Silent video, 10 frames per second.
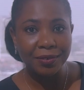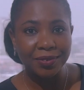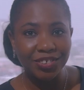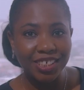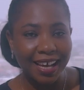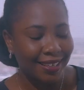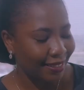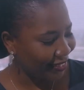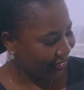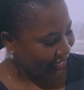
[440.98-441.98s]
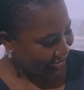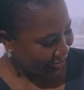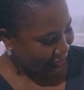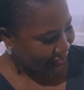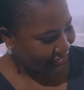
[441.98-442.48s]
I will challenge
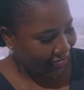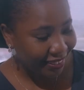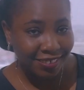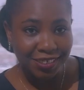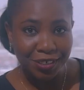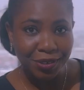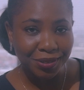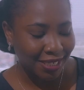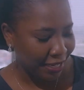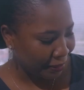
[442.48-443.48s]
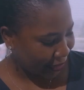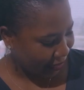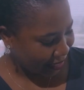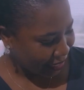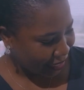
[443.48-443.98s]
gender stereotypes,
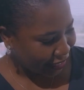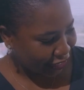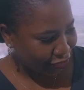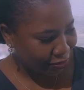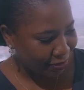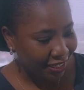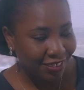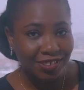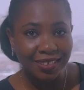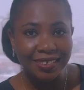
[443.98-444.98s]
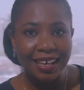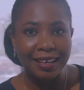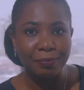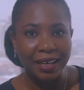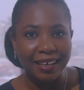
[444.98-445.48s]
discrimination,
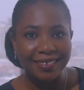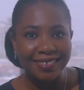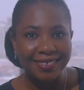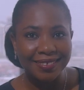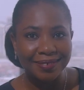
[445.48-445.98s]
and bias.